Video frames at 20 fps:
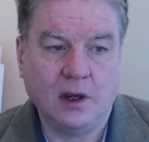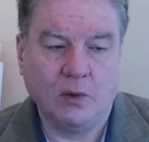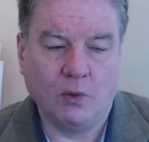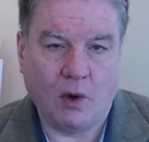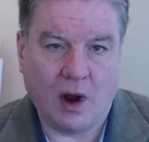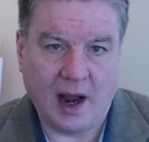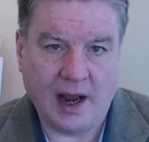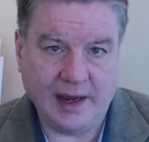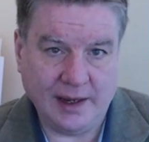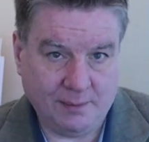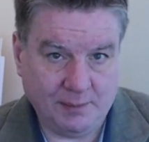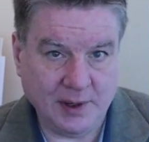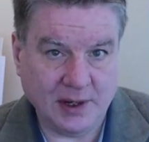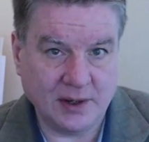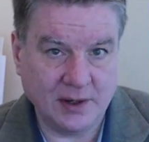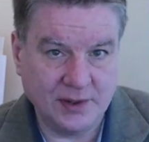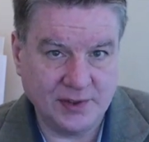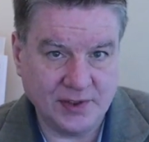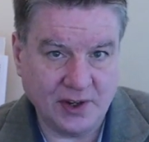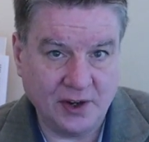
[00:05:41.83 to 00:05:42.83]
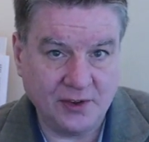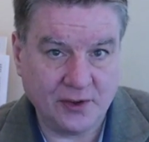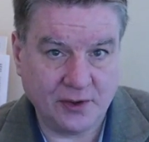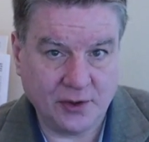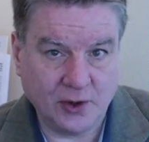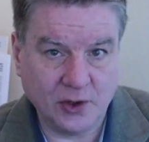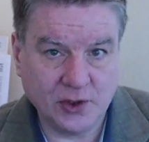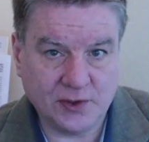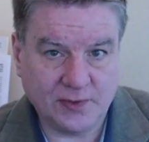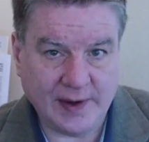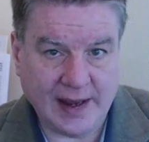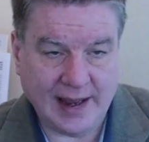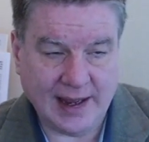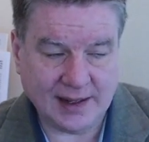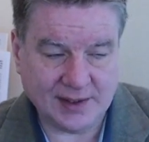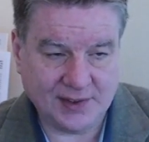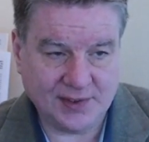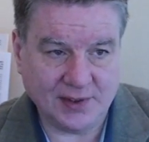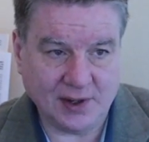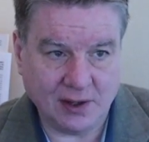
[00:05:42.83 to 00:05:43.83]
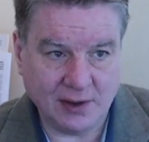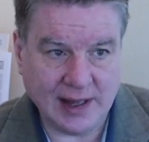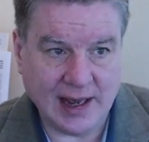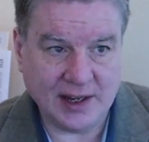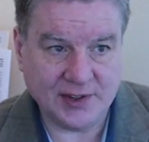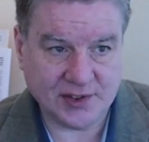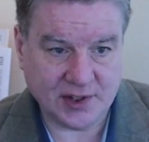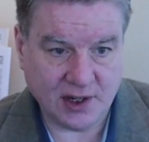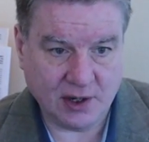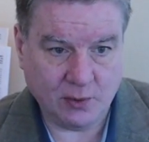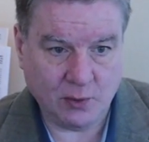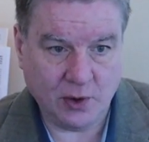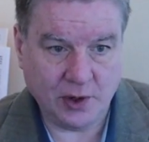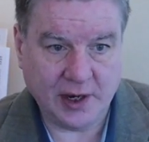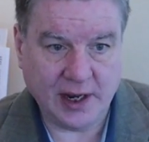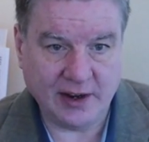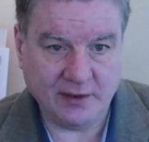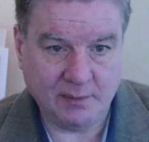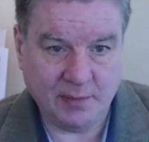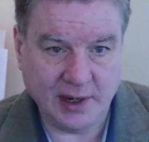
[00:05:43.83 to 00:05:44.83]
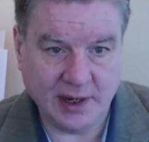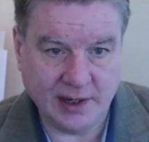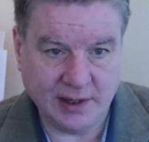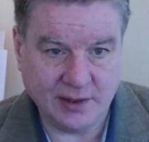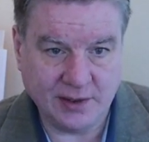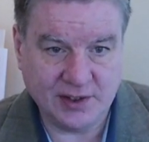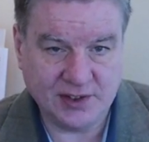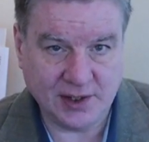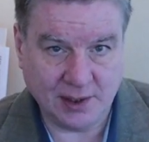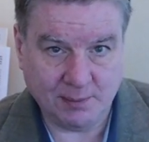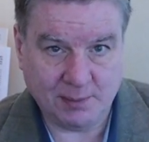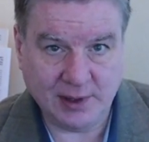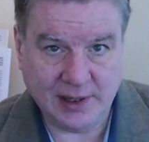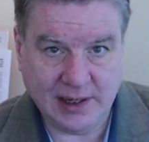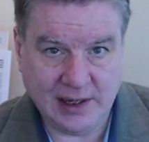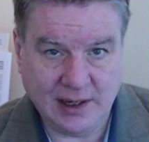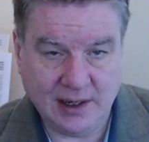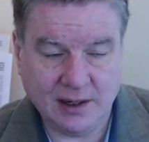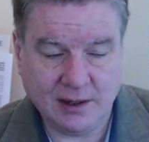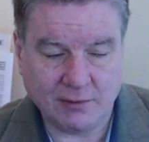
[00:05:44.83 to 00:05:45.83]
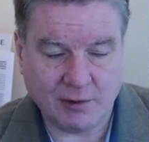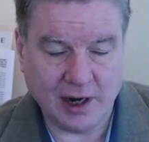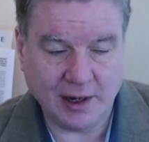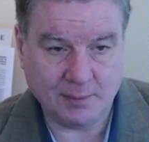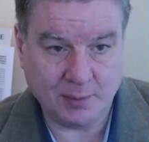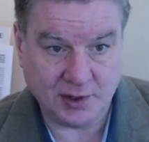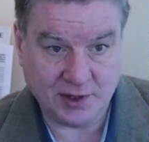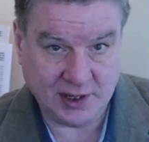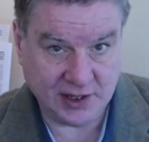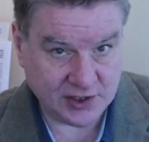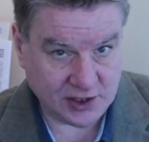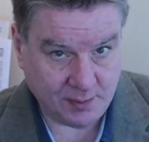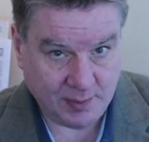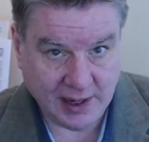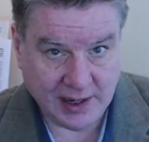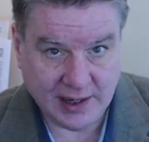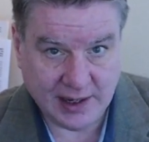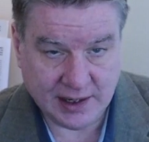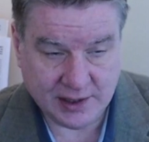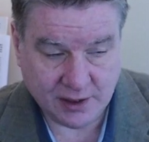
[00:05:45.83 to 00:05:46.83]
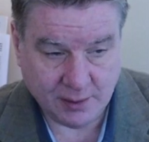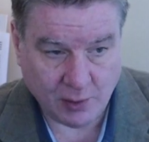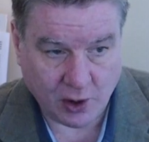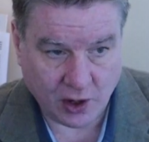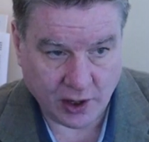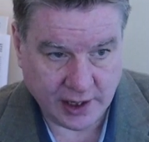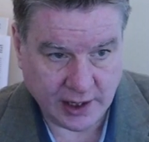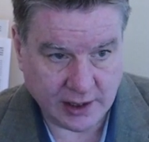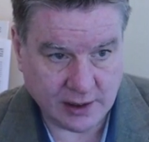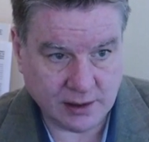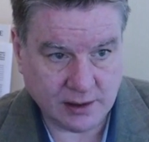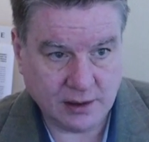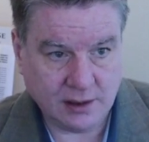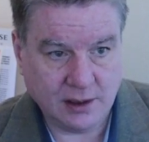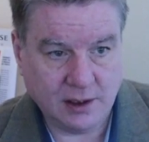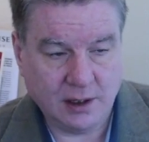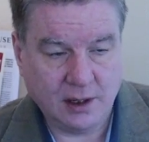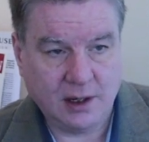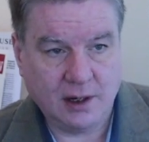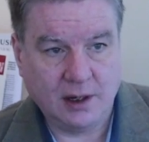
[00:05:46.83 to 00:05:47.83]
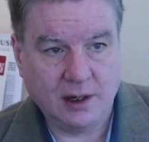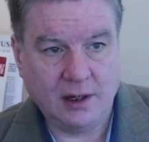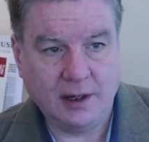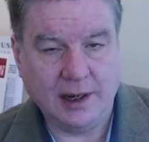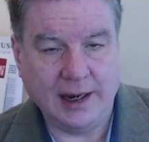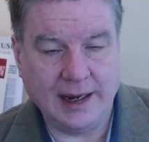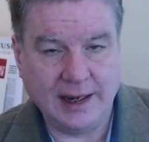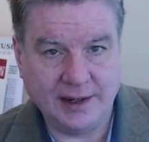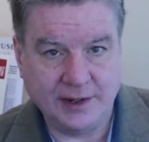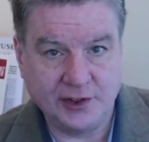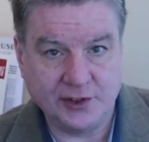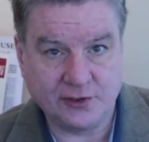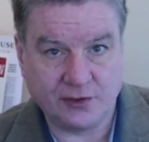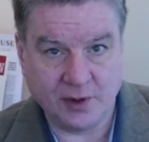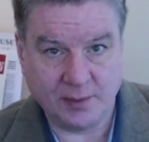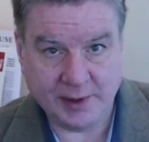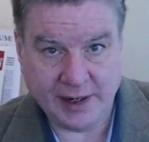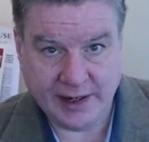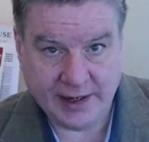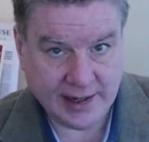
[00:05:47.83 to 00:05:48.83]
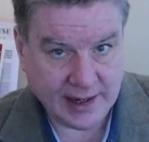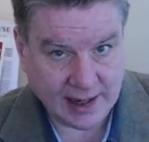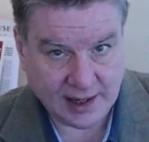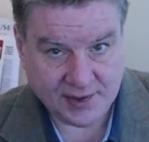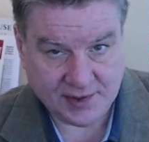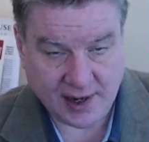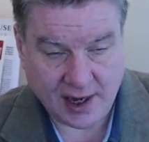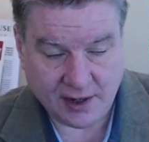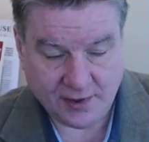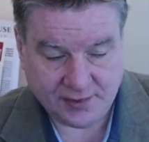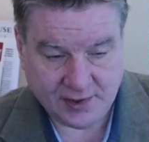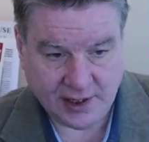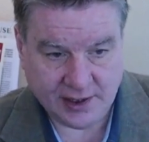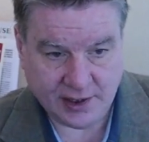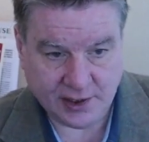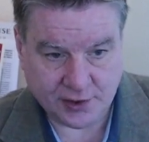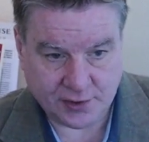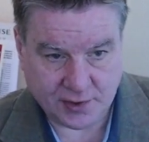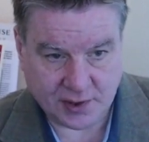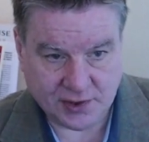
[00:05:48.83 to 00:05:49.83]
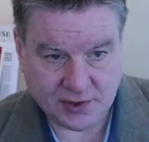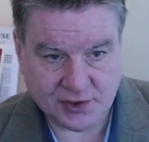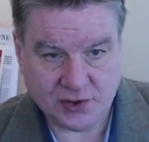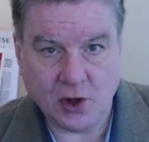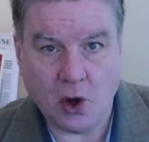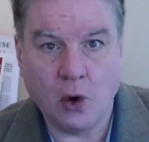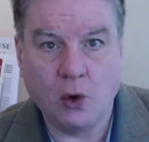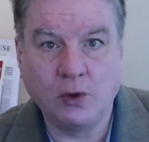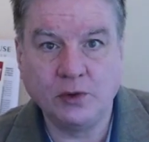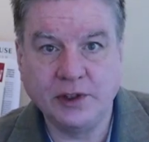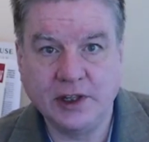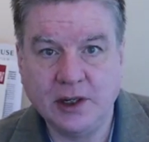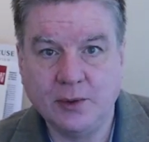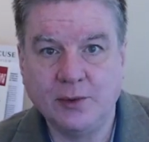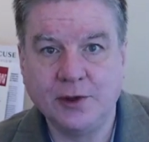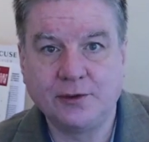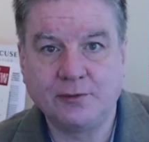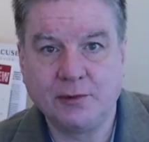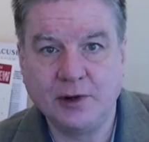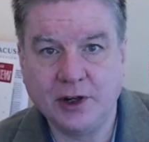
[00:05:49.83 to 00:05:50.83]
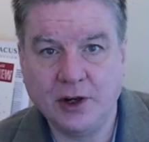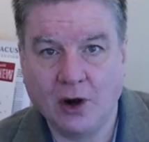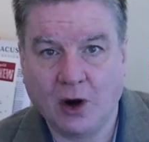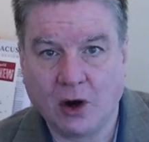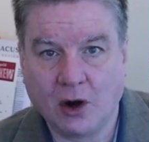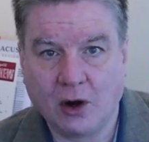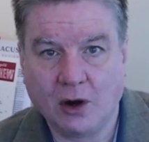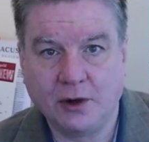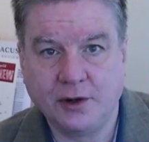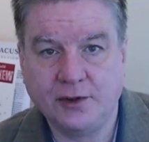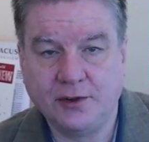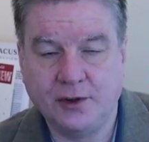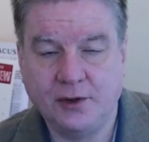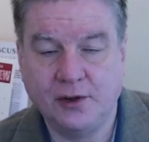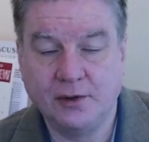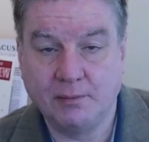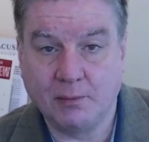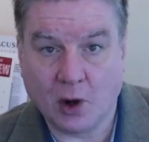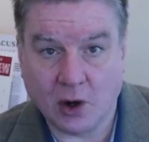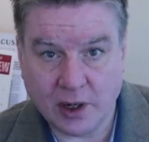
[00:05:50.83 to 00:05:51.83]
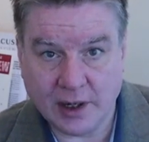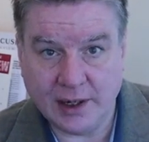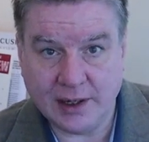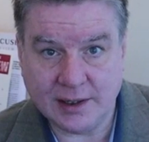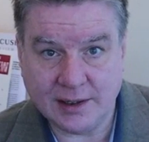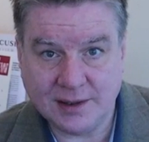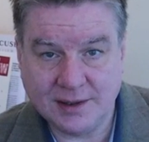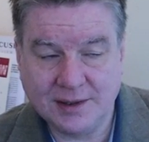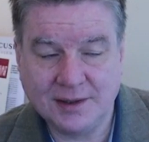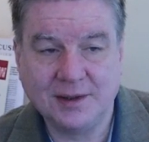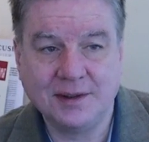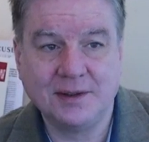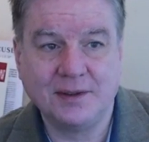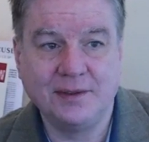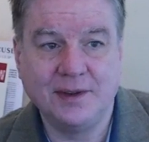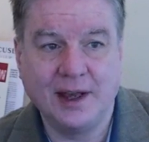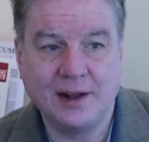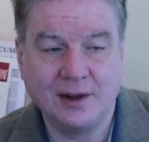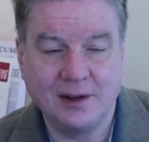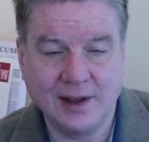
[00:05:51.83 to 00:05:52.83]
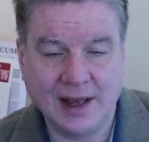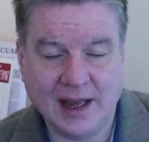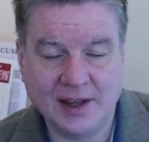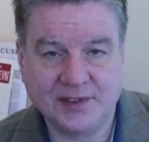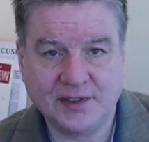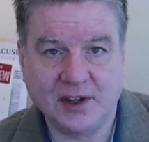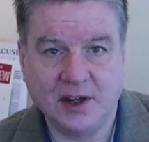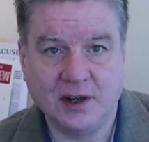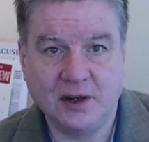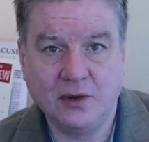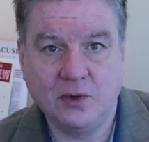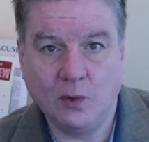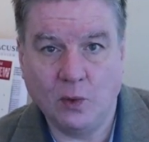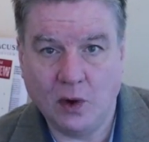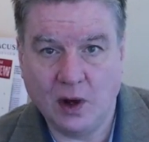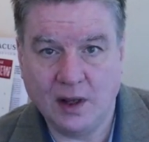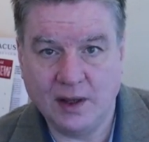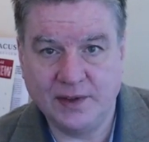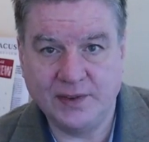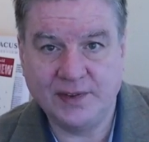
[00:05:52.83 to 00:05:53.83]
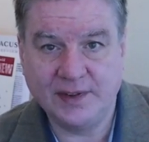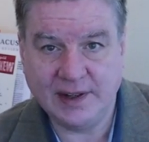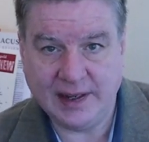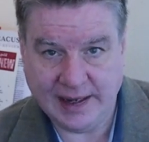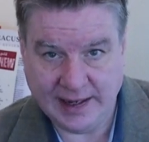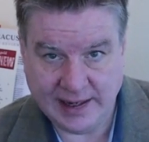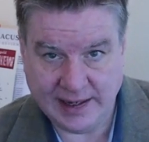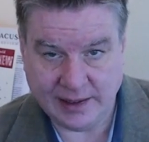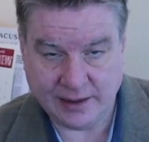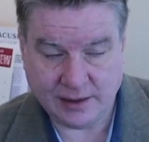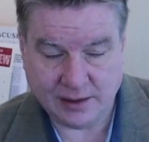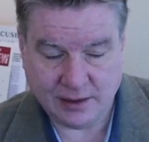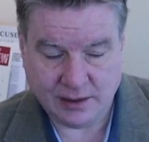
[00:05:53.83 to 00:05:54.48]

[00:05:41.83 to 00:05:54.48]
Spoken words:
Why? Because under those facts, Alaska would have been simply, right, participating in the market and discriminating against out-of-state interests only with regard to the market that Alaska was in.